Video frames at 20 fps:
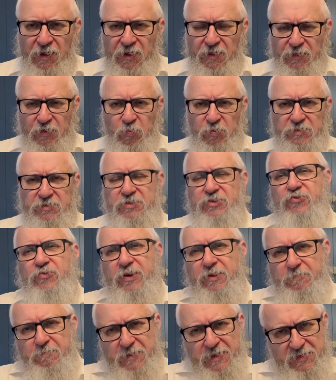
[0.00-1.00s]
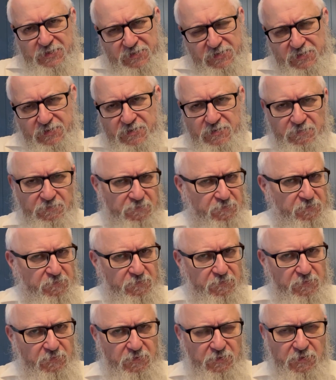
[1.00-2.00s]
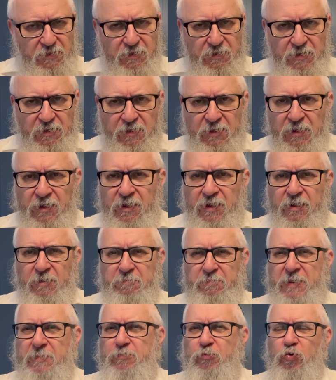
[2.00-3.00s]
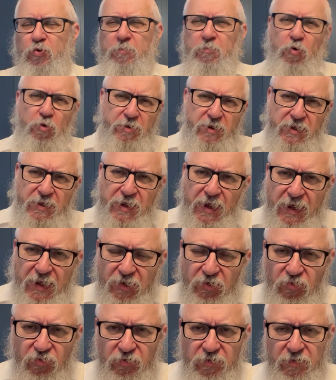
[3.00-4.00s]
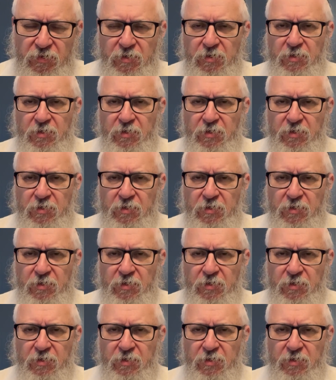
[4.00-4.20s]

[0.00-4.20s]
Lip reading: there was this great buzz. People were more engaged.